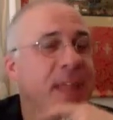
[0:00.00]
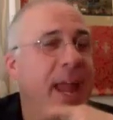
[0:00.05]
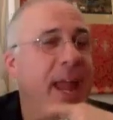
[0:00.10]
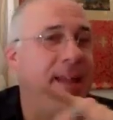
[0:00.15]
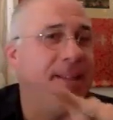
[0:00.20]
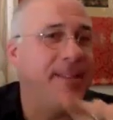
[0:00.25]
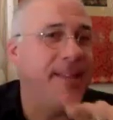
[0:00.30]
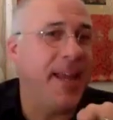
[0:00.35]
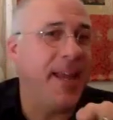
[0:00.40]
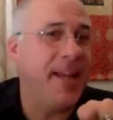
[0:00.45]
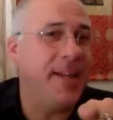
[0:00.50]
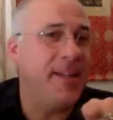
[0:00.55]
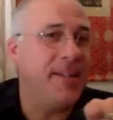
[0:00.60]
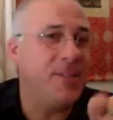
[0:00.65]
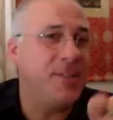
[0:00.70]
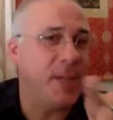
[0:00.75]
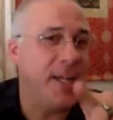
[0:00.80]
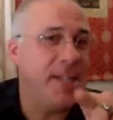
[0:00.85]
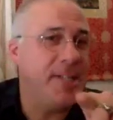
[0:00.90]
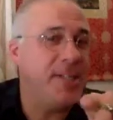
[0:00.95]
And then
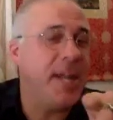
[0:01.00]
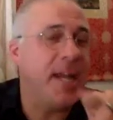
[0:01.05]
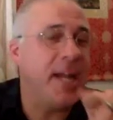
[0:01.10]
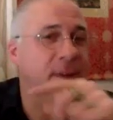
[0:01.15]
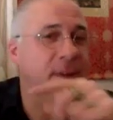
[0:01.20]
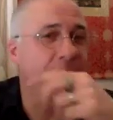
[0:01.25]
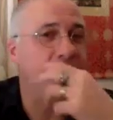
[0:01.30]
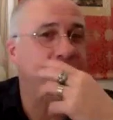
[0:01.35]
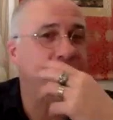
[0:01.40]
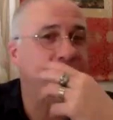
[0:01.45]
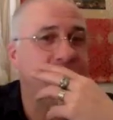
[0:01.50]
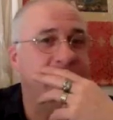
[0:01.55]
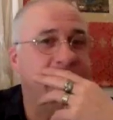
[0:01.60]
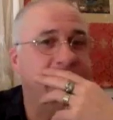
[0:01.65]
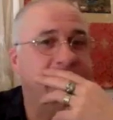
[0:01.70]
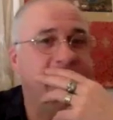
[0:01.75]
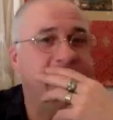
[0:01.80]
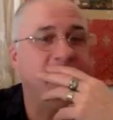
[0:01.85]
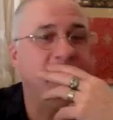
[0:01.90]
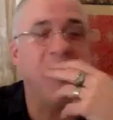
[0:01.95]
Trijang
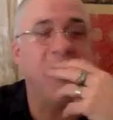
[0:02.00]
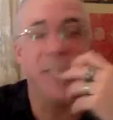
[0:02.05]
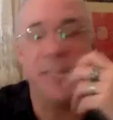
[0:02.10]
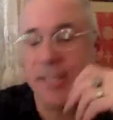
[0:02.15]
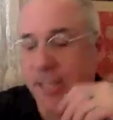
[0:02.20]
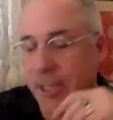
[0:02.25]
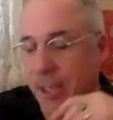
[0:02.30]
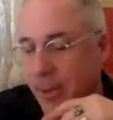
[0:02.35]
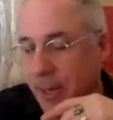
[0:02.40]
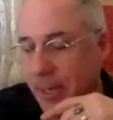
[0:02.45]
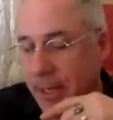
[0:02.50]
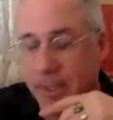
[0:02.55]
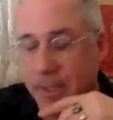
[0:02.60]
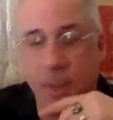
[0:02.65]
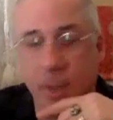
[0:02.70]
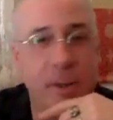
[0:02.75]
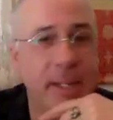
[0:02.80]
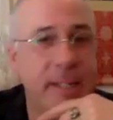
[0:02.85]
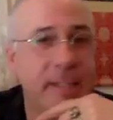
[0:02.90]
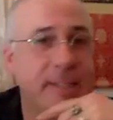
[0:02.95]
Rinpoche's heart student, his
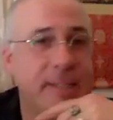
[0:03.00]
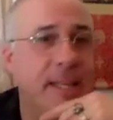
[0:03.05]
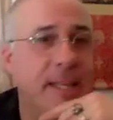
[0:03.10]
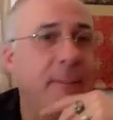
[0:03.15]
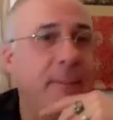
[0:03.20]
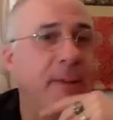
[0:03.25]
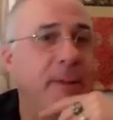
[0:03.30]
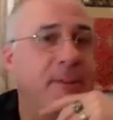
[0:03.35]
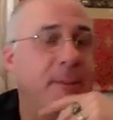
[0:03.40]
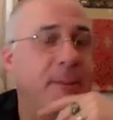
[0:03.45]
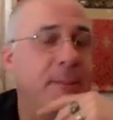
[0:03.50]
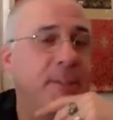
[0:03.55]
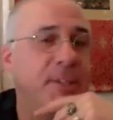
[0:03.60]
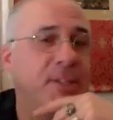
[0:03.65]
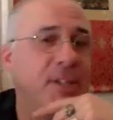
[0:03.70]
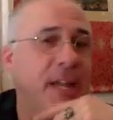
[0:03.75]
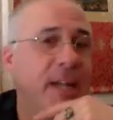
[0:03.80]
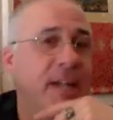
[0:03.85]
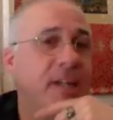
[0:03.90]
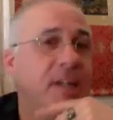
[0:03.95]
only Semi
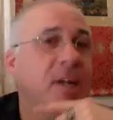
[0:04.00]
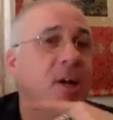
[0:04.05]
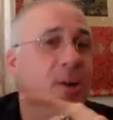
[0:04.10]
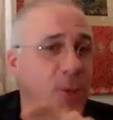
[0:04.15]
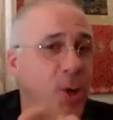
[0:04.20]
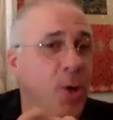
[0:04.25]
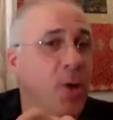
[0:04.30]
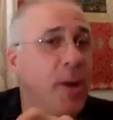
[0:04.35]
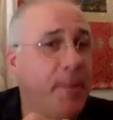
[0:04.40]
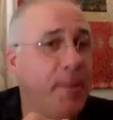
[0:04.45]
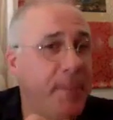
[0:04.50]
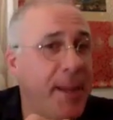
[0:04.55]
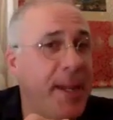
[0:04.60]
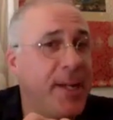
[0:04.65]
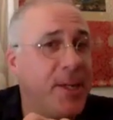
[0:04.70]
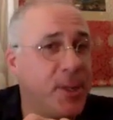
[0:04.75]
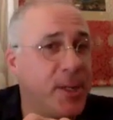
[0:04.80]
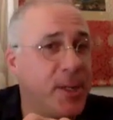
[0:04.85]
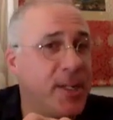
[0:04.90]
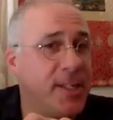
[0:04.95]
Rinpoche, wrote a
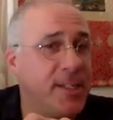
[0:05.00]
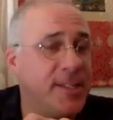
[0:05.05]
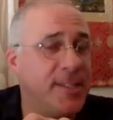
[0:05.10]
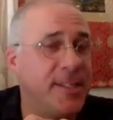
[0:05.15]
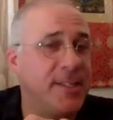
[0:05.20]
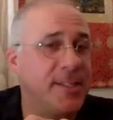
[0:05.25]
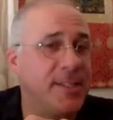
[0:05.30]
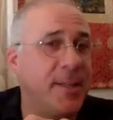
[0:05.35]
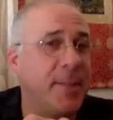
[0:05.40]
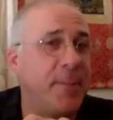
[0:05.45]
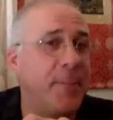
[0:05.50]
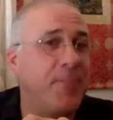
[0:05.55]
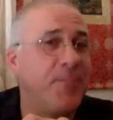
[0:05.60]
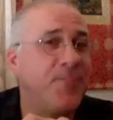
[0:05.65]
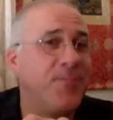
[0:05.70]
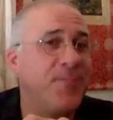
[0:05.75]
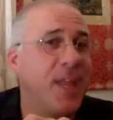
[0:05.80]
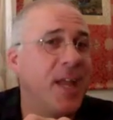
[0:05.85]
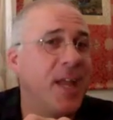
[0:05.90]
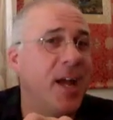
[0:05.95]
big criticism
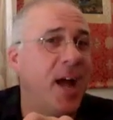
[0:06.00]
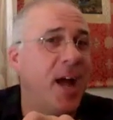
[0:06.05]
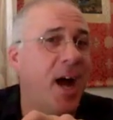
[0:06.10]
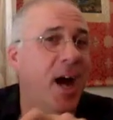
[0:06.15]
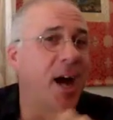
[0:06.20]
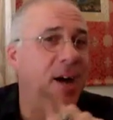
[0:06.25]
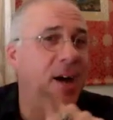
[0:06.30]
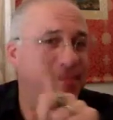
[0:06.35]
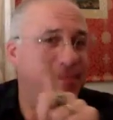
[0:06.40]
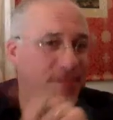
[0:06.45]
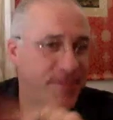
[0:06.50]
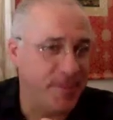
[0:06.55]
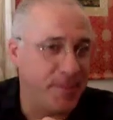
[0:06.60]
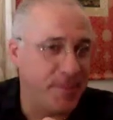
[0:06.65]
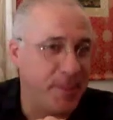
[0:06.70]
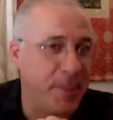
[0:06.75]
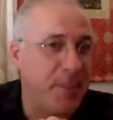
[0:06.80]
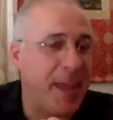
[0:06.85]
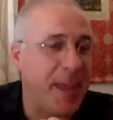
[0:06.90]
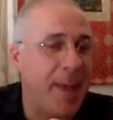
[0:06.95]
of
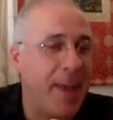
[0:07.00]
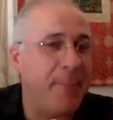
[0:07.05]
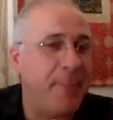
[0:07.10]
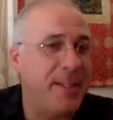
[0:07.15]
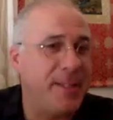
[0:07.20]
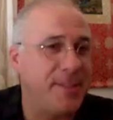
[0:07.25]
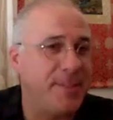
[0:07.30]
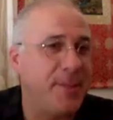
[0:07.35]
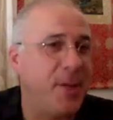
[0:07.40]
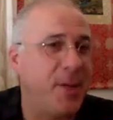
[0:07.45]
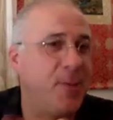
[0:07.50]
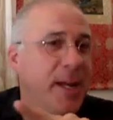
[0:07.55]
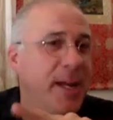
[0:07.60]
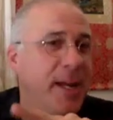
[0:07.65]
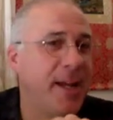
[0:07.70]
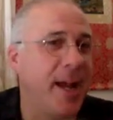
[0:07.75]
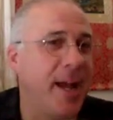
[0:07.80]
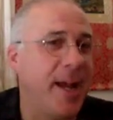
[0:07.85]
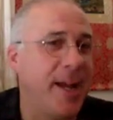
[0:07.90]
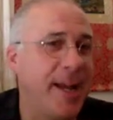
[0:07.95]
The Madman's Been
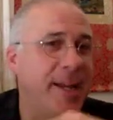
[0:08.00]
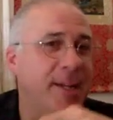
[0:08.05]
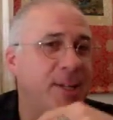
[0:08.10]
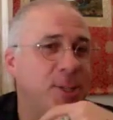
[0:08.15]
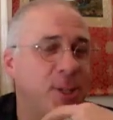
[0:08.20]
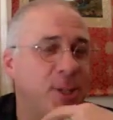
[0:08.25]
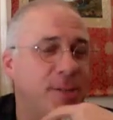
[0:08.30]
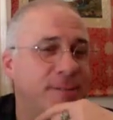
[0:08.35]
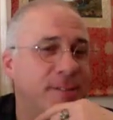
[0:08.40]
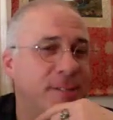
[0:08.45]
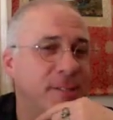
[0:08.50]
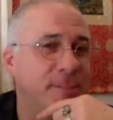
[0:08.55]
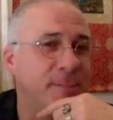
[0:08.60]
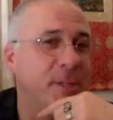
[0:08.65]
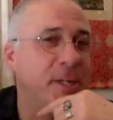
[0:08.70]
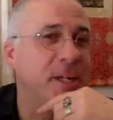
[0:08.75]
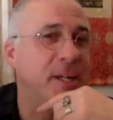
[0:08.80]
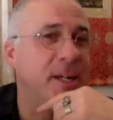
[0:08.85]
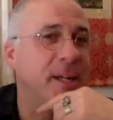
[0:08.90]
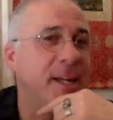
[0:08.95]
Away, again in Schuffel's
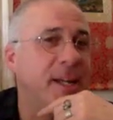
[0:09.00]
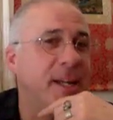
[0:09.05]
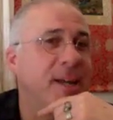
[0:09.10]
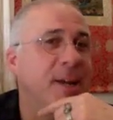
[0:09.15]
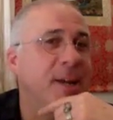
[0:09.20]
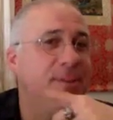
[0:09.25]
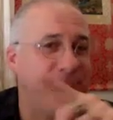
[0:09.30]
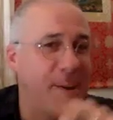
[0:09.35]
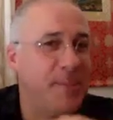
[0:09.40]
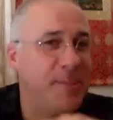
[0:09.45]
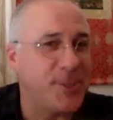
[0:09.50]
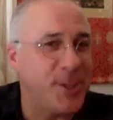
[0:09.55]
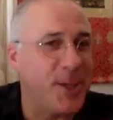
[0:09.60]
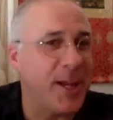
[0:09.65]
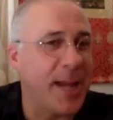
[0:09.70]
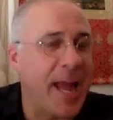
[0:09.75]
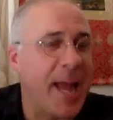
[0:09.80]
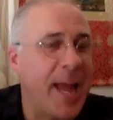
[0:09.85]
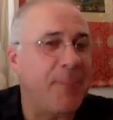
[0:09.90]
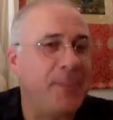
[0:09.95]
book, from
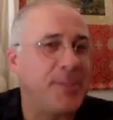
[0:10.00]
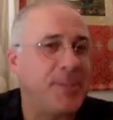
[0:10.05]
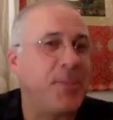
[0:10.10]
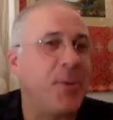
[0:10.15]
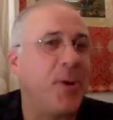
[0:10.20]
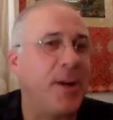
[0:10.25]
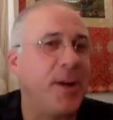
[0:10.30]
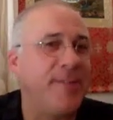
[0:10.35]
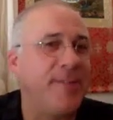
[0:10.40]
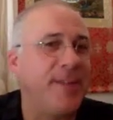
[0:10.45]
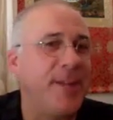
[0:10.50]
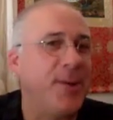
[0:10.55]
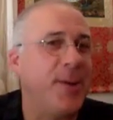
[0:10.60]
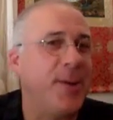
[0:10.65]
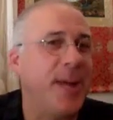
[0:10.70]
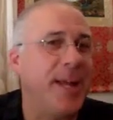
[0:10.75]
Tsongkhapa's point of view.